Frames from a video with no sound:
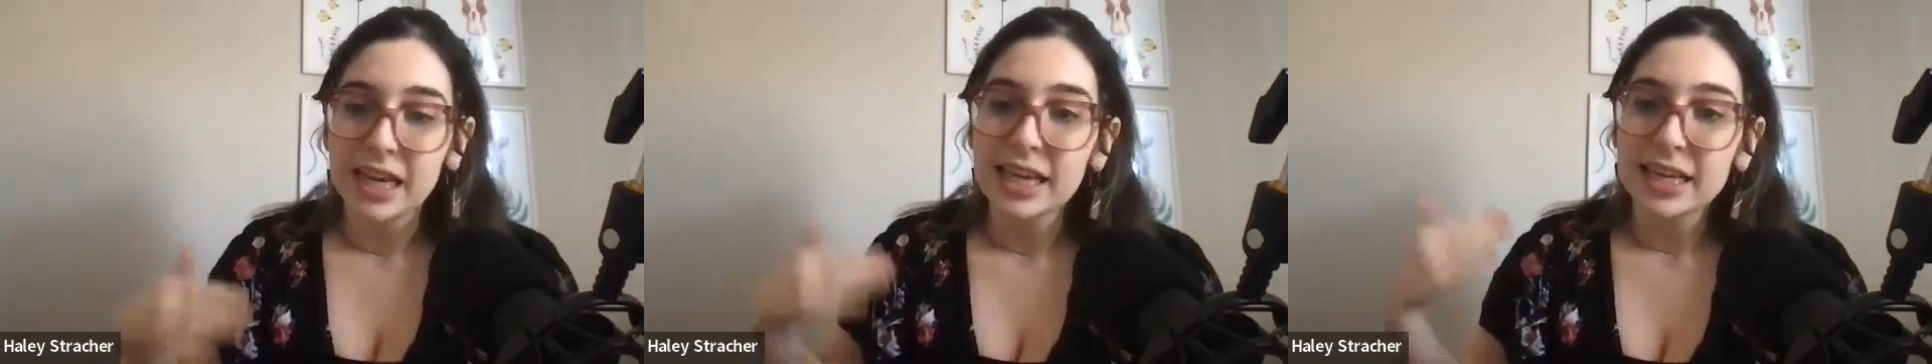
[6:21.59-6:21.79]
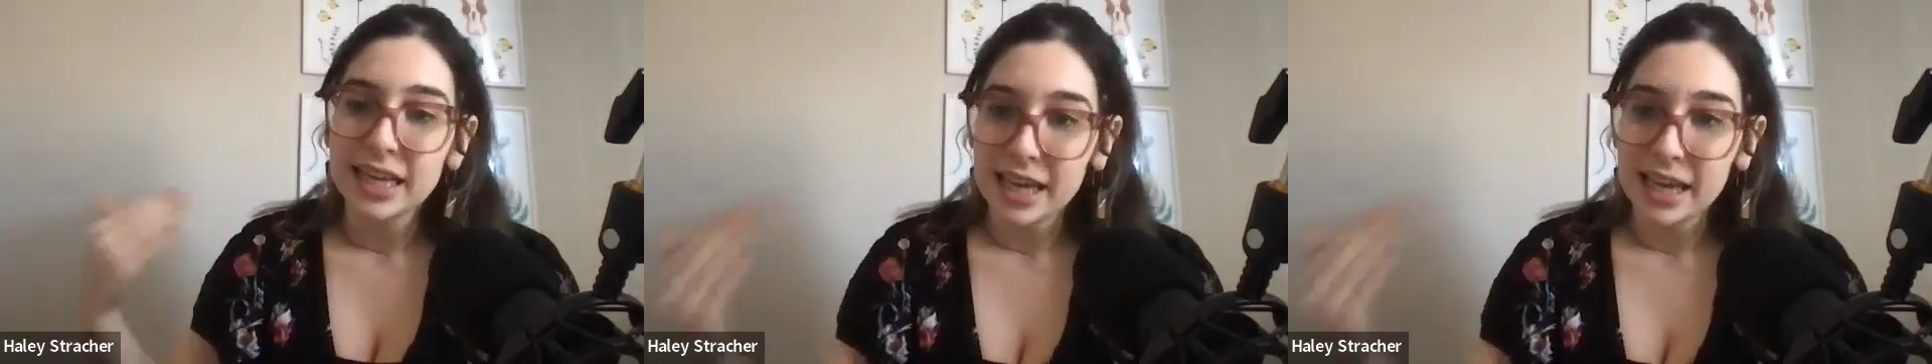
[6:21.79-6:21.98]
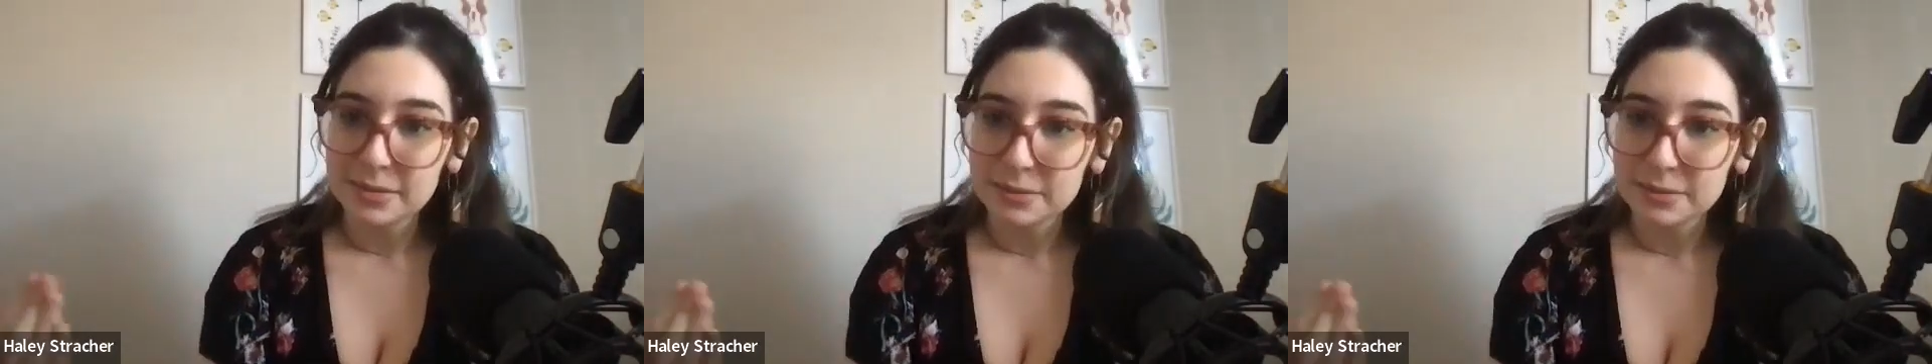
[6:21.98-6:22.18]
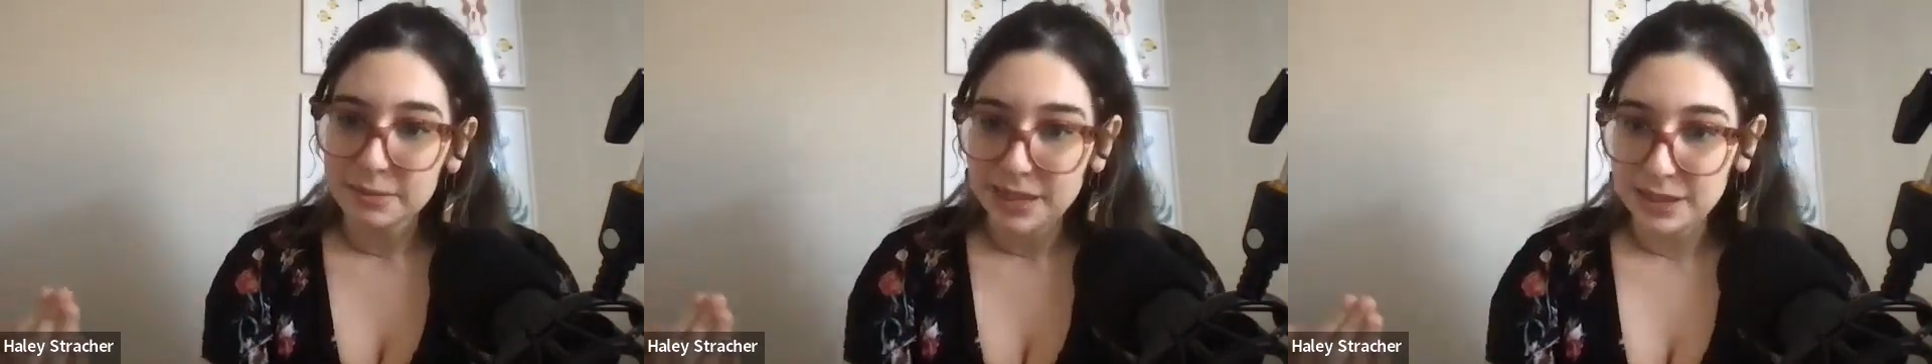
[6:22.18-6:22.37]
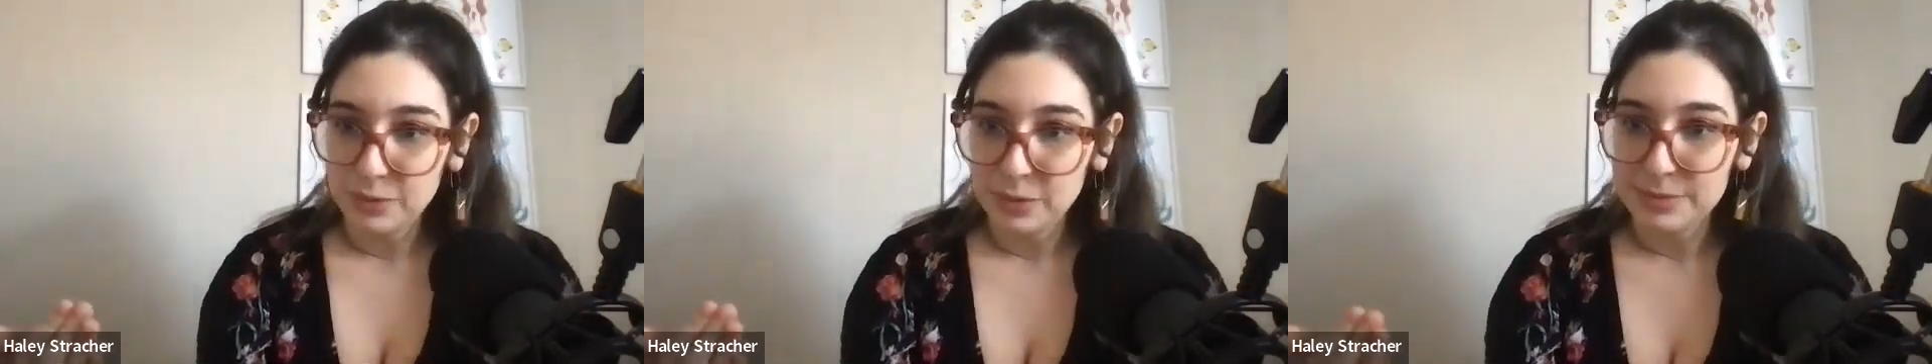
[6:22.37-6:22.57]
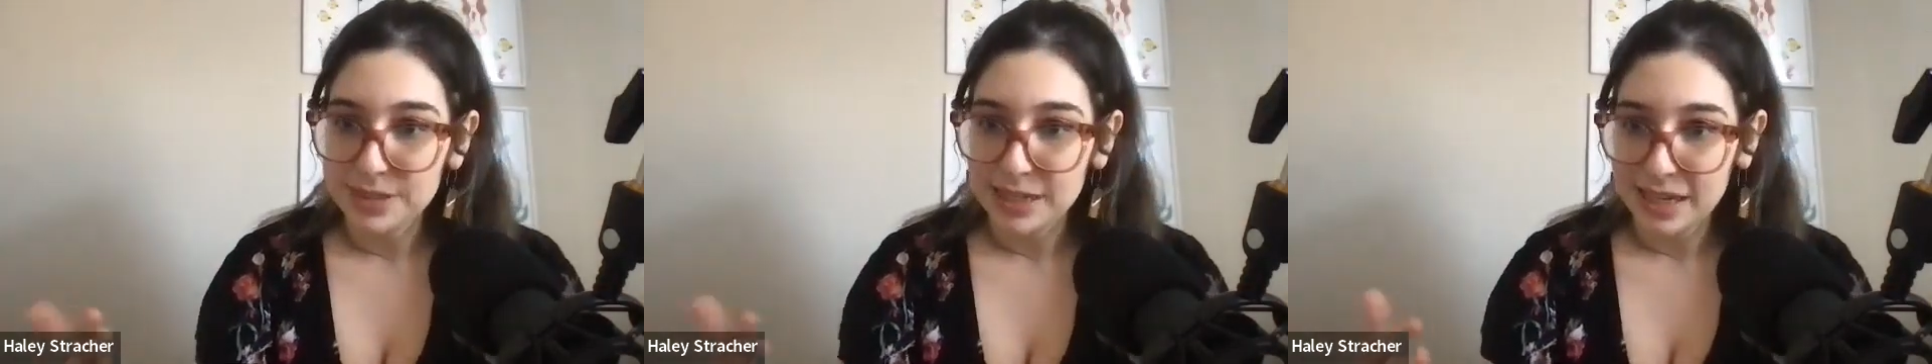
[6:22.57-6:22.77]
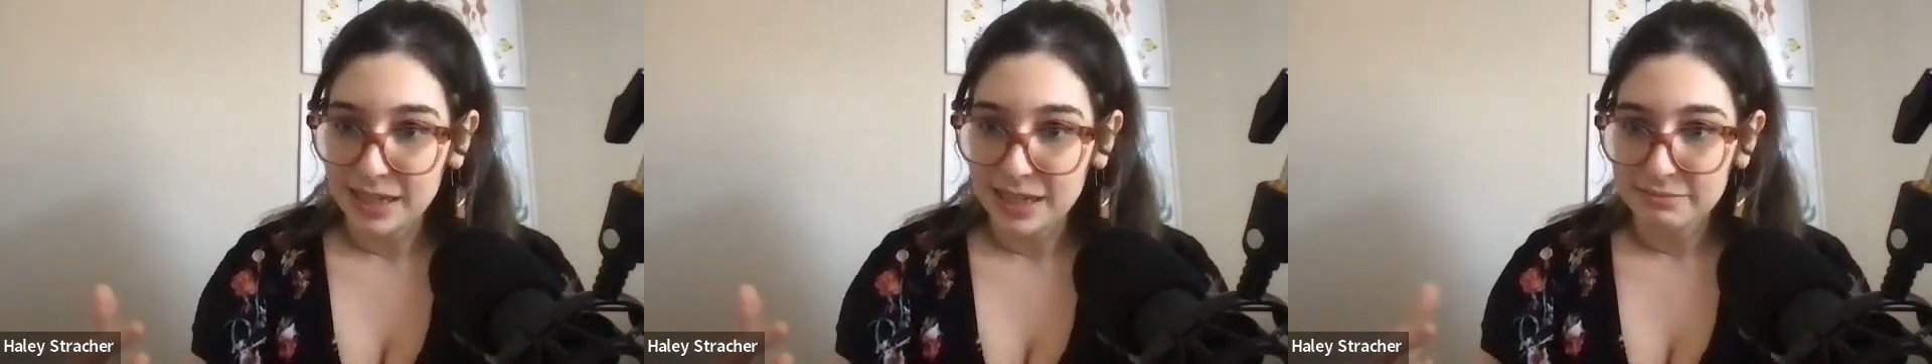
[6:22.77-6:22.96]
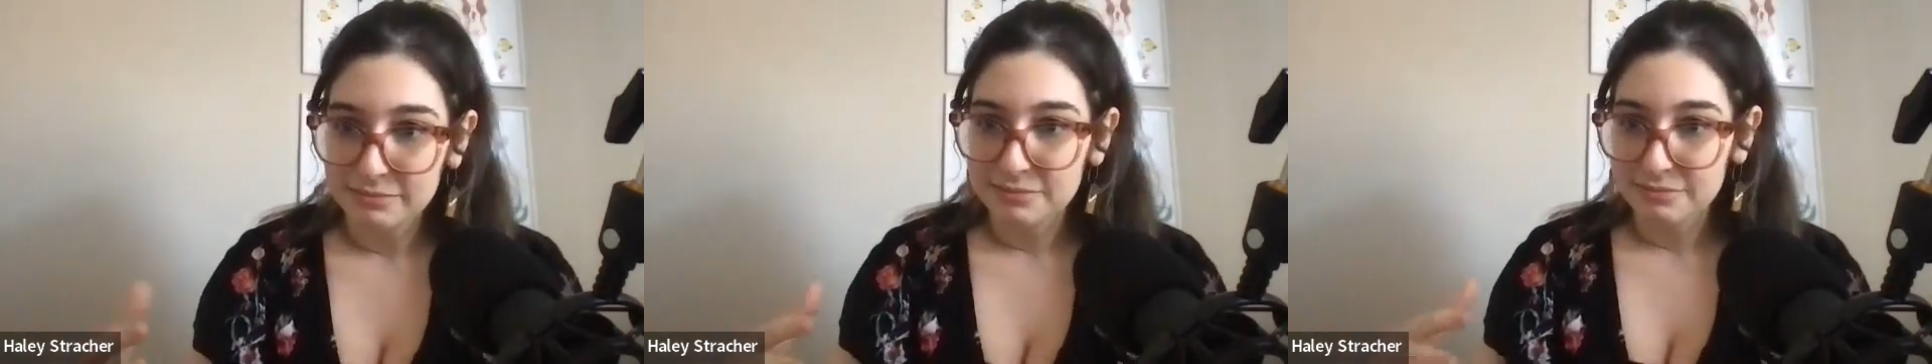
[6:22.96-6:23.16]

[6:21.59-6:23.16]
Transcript: can be the website